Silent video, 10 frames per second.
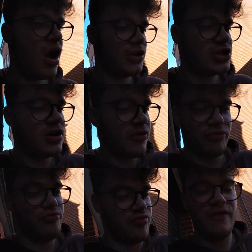I just love
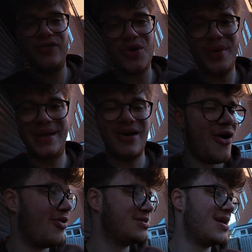reviewing
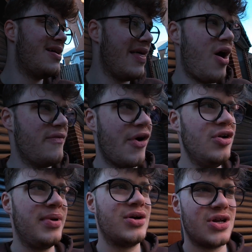cars that I've
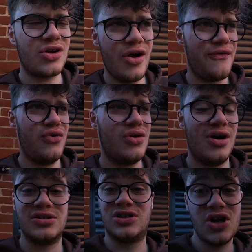owned because I go through
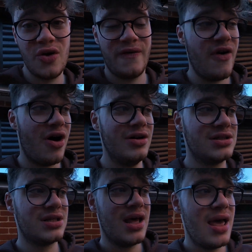cars so
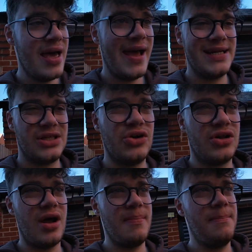fast. It's a good
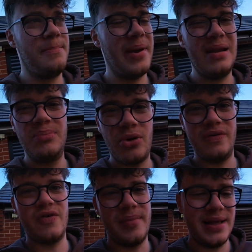like pinpoint
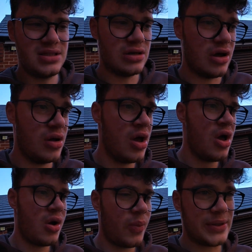for me to know
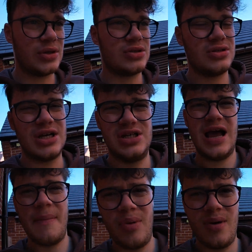which ones I was actually
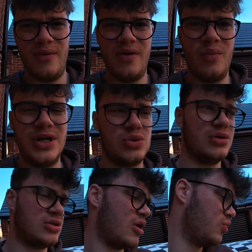happy with and which
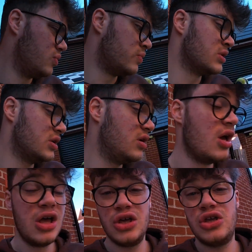ones I wasn't.
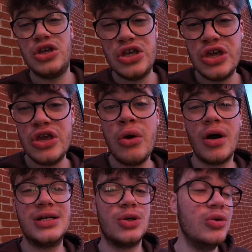You
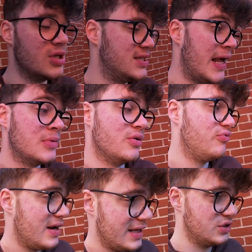guys also seem to
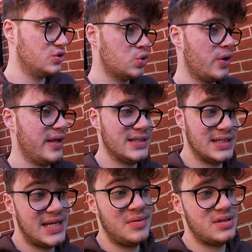really enjoy these. It
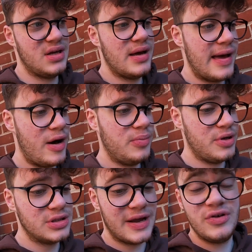seems to help
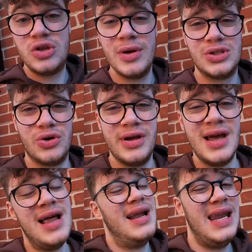you, so if you do enjoy,
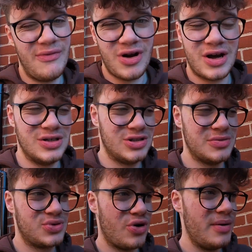leave a like and
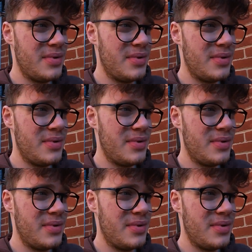subscribe.